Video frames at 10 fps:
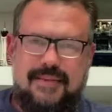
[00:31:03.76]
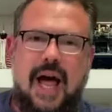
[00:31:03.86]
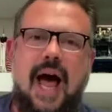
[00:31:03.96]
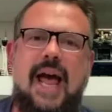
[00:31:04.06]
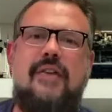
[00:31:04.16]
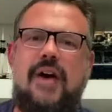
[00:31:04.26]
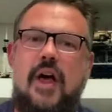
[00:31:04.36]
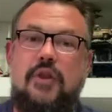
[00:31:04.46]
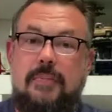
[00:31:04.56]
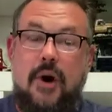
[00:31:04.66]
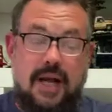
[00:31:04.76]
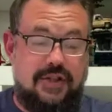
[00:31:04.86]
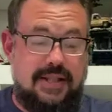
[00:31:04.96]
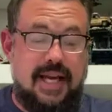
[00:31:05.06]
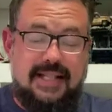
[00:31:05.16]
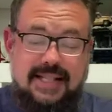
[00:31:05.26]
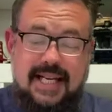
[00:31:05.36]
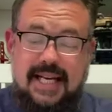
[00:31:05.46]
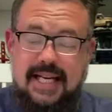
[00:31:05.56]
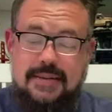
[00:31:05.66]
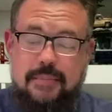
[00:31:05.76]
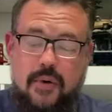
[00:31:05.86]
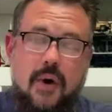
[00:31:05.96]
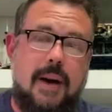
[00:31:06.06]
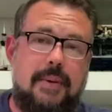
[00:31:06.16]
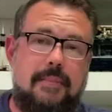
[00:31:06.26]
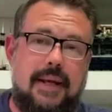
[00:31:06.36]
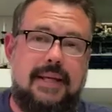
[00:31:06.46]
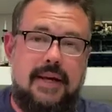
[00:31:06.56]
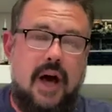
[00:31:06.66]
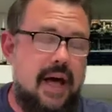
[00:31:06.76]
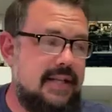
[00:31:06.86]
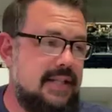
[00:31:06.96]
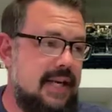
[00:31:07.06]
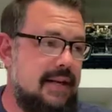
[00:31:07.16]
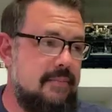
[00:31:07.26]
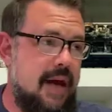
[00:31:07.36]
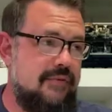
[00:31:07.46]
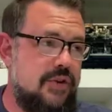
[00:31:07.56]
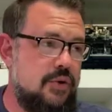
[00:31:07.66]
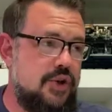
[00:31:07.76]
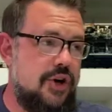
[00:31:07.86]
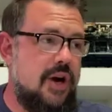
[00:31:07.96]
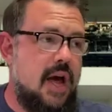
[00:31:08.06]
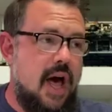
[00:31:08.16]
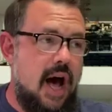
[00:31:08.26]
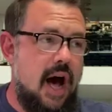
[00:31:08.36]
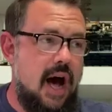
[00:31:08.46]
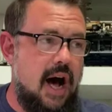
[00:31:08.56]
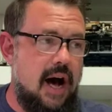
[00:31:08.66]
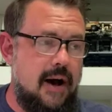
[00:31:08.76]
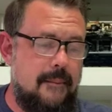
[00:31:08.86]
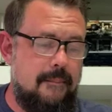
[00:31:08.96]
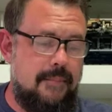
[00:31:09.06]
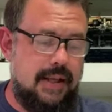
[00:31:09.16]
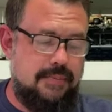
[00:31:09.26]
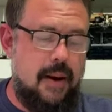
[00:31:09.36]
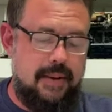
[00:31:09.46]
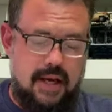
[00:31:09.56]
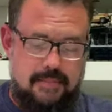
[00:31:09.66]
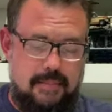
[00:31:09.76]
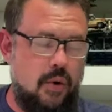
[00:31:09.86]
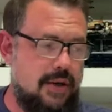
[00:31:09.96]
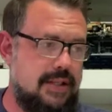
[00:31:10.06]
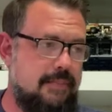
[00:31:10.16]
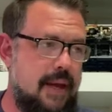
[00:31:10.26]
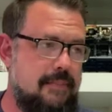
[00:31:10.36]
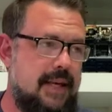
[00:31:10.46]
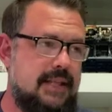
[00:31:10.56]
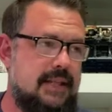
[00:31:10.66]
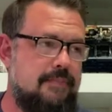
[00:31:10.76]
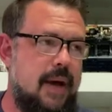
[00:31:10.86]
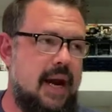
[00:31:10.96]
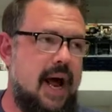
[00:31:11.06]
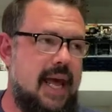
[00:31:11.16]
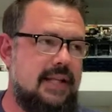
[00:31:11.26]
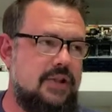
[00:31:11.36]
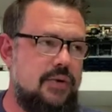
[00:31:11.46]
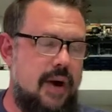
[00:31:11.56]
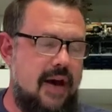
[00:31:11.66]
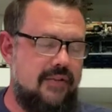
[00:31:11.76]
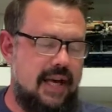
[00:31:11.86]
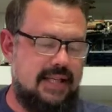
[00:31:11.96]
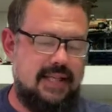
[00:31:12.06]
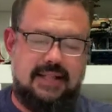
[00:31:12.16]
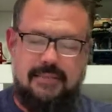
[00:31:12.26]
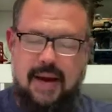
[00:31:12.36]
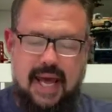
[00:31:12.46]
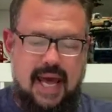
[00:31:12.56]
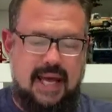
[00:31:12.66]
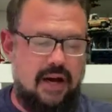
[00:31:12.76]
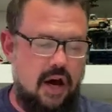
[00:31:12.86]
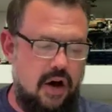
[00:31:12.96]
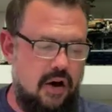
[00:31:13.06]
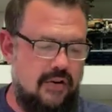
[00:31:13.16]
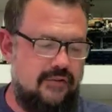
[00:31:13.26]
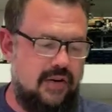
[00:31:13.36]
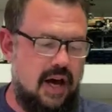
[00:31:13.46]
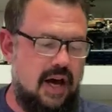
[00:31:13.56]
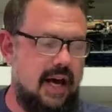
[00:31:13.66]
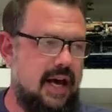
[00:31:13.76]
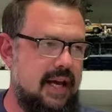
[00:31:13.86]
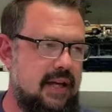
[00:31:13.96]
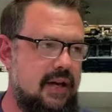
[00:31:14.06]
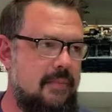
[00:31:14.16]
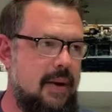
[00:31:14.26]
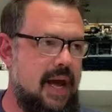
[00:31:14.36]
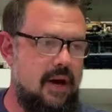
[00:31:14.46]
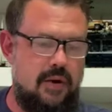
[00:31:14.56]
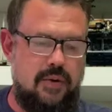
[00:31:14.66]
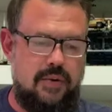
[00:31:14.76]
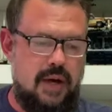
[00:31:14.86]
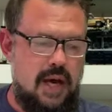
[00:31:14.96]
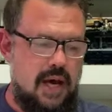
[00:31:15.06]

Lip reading: I have other projects. A city is probably not in my future. It's probably going to be more display pieces, but I do have ideas in my head of, my own,